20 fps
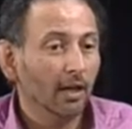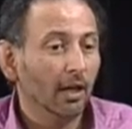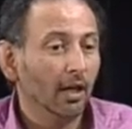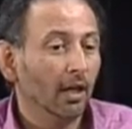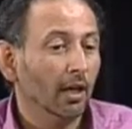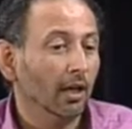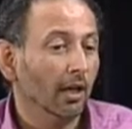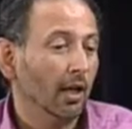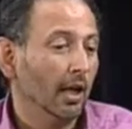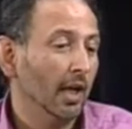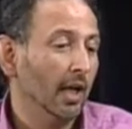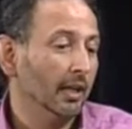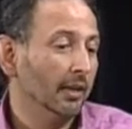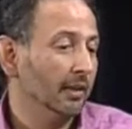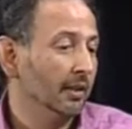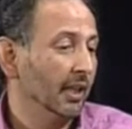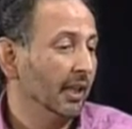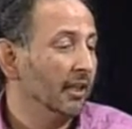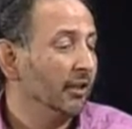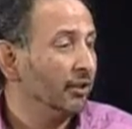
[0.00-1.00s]

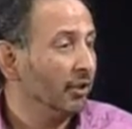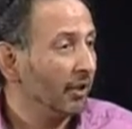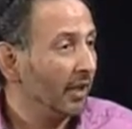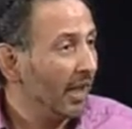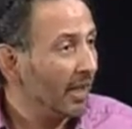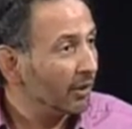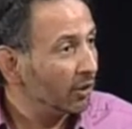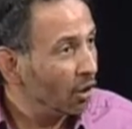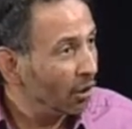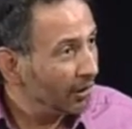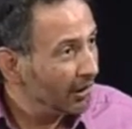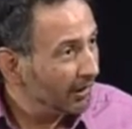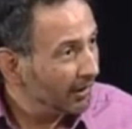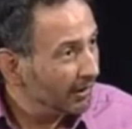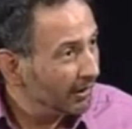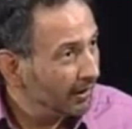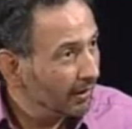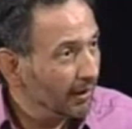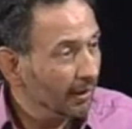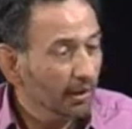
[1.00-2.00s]
and they interact on
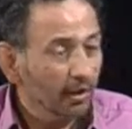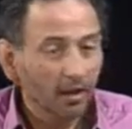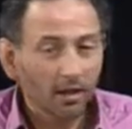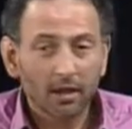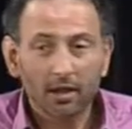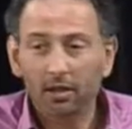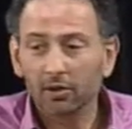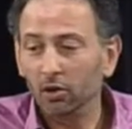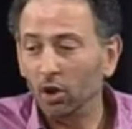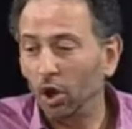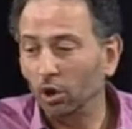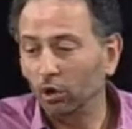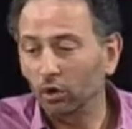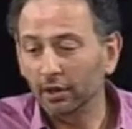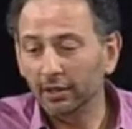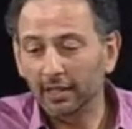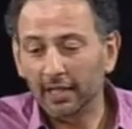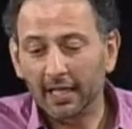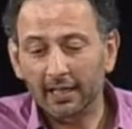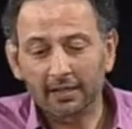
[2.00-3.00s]
it. Not
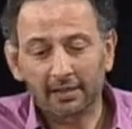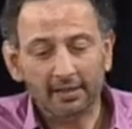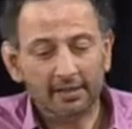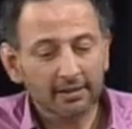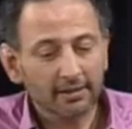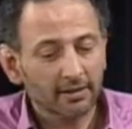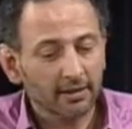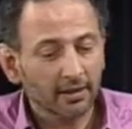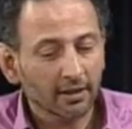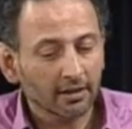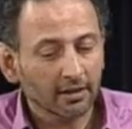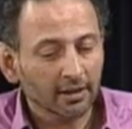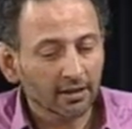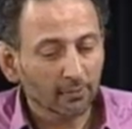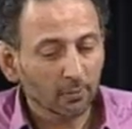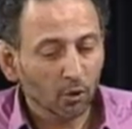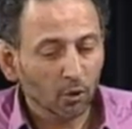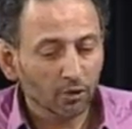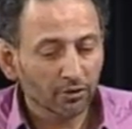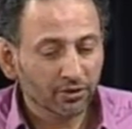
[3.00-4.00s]
only that, this
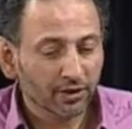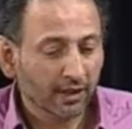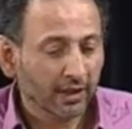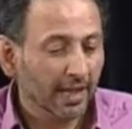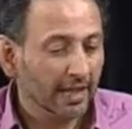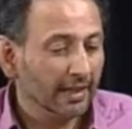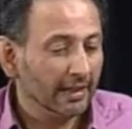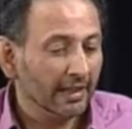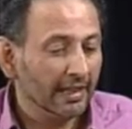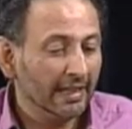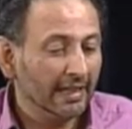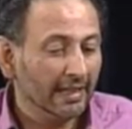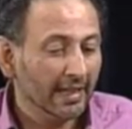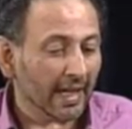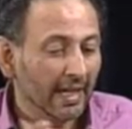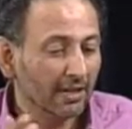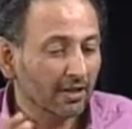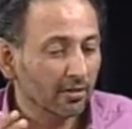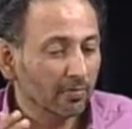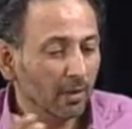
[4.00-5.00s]
post, they're getting
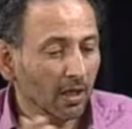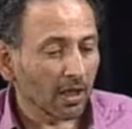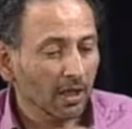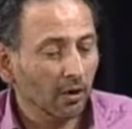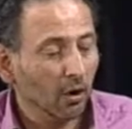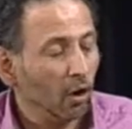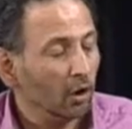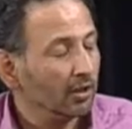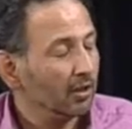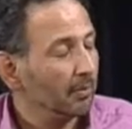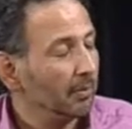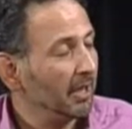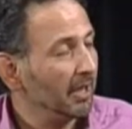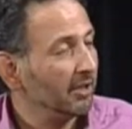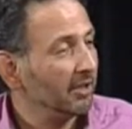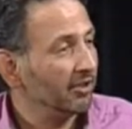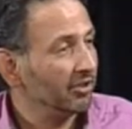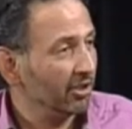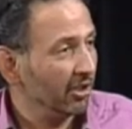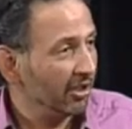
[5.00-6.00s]
indexed by all the
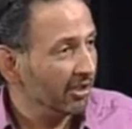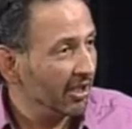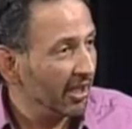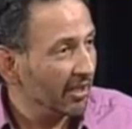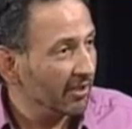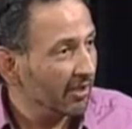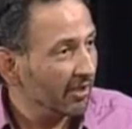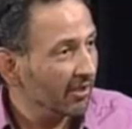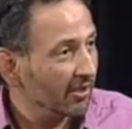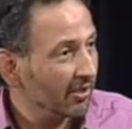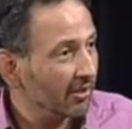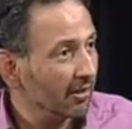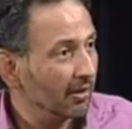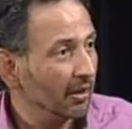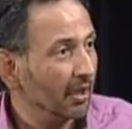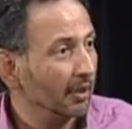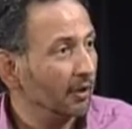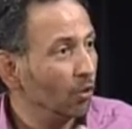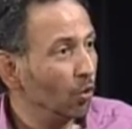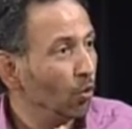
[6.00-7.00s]
major search engines
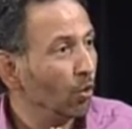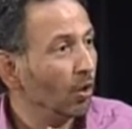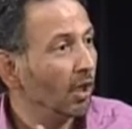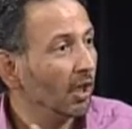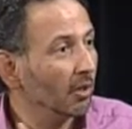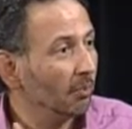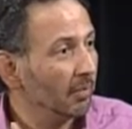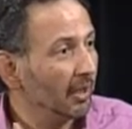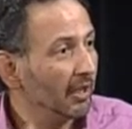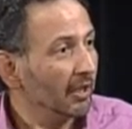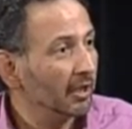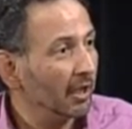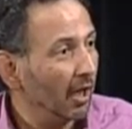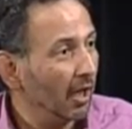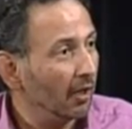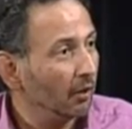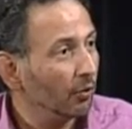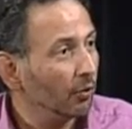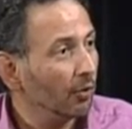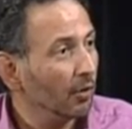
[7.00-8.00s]
like Google, Bing,
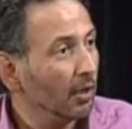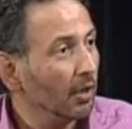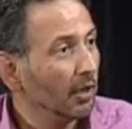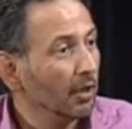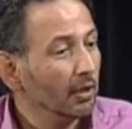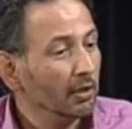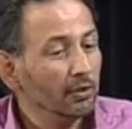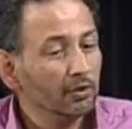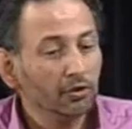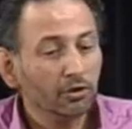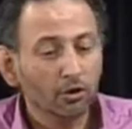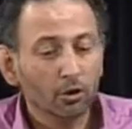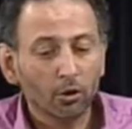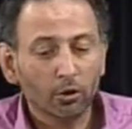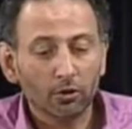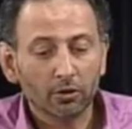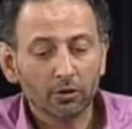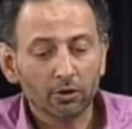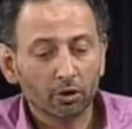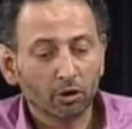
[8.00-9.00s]
Yahoo.
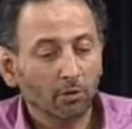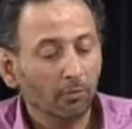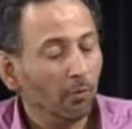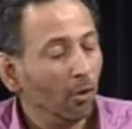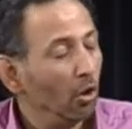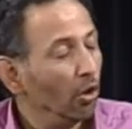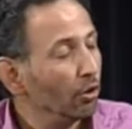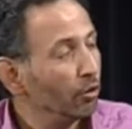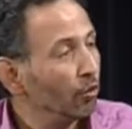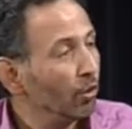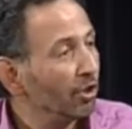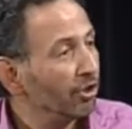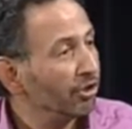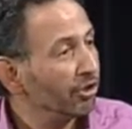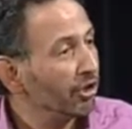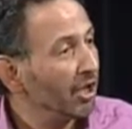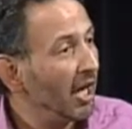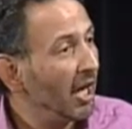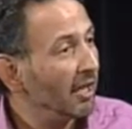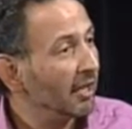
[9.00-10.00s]
So the more you are
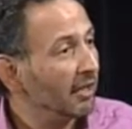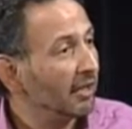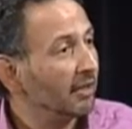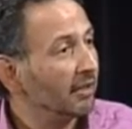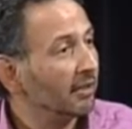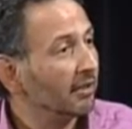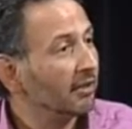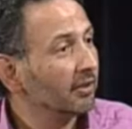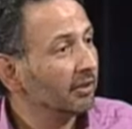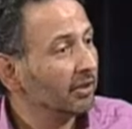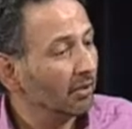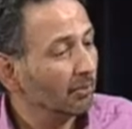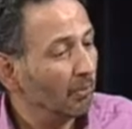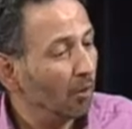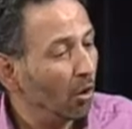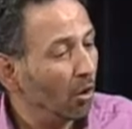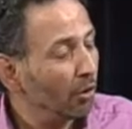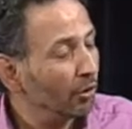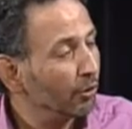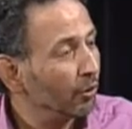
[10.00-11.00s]
sharing, the
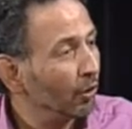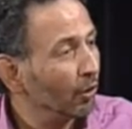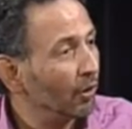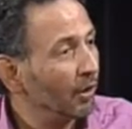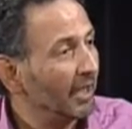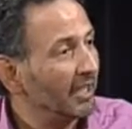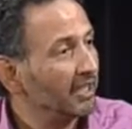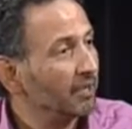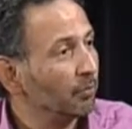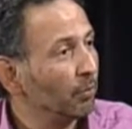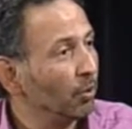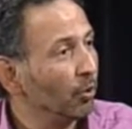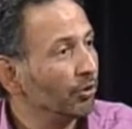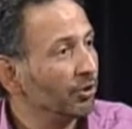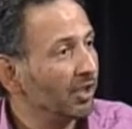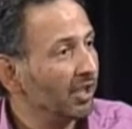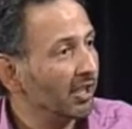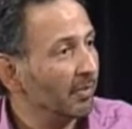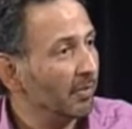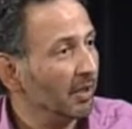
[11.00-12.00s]
more your
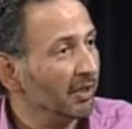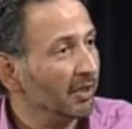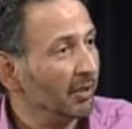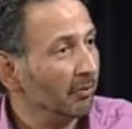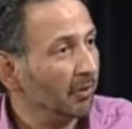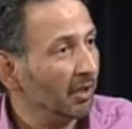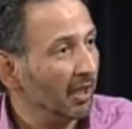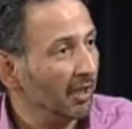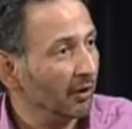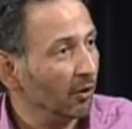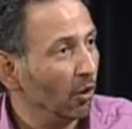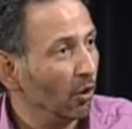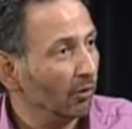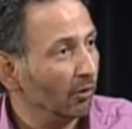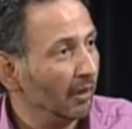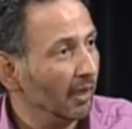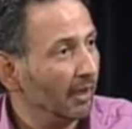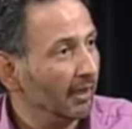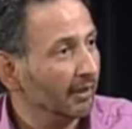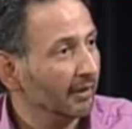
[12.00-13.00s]
exposure is multiplying
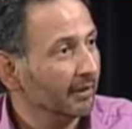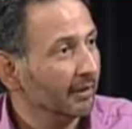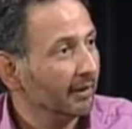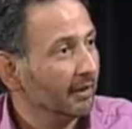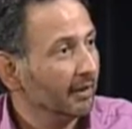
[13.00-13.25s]
online.